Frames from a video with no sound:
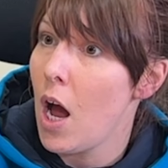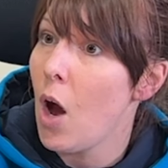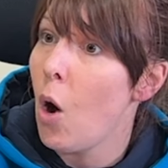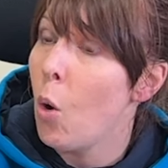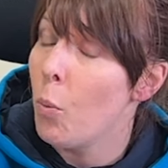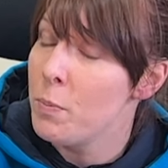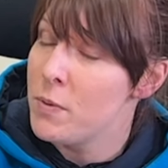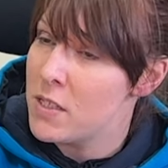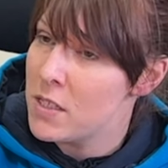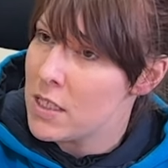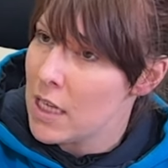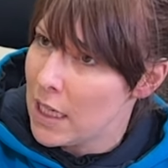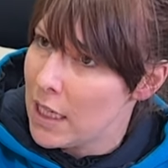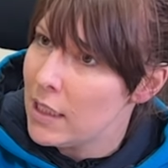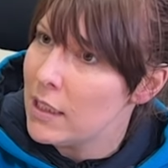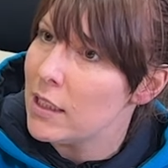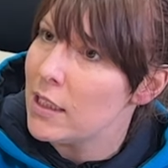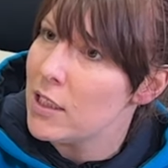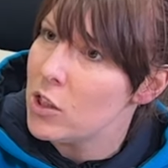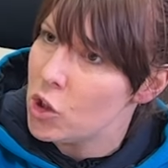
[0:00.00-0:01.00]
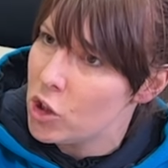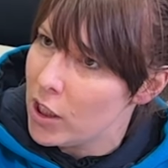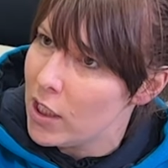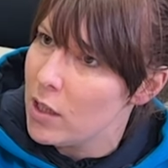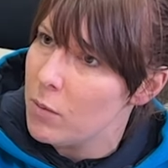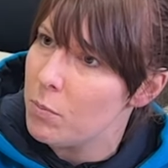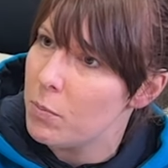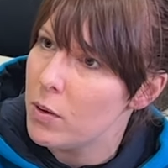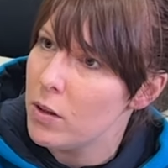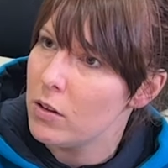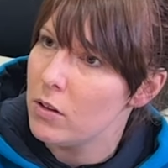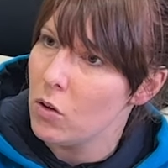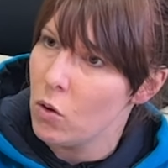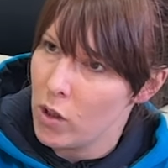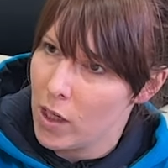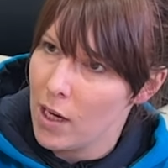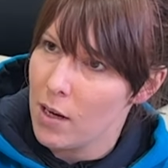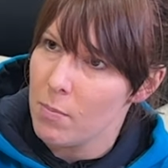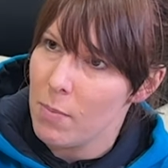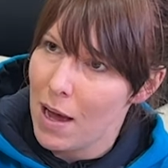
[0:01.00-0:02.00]
obscenely cheap
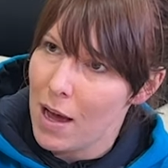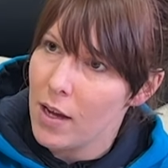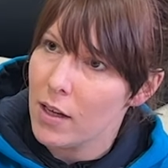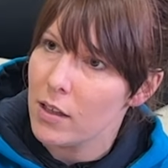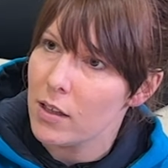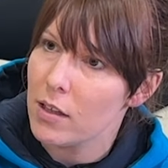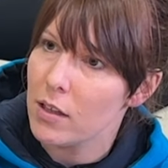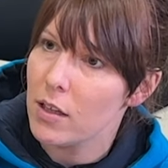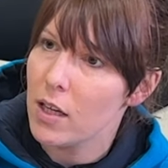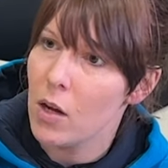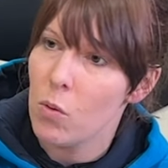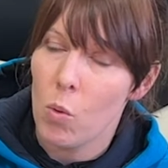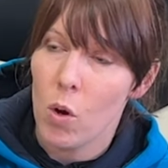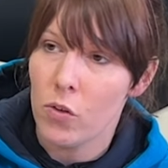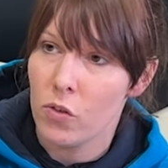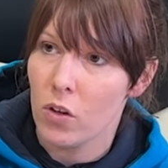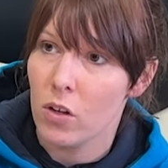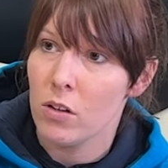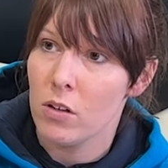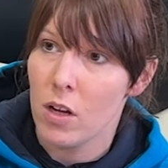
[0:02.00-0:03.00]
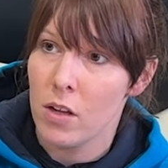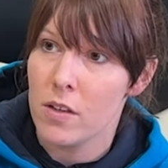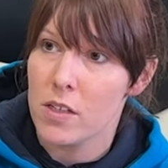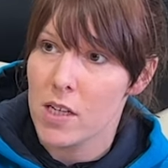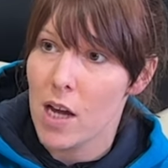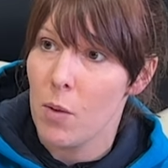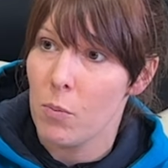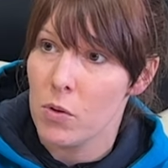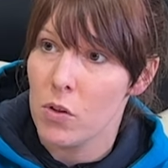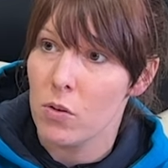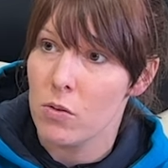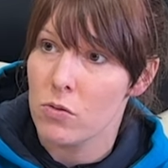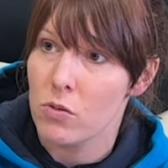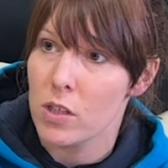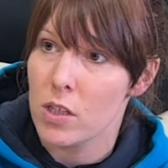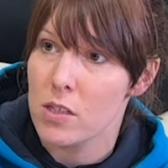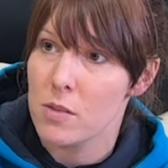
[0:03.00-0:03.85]
looking back. It wasn't at the time. We thought it was really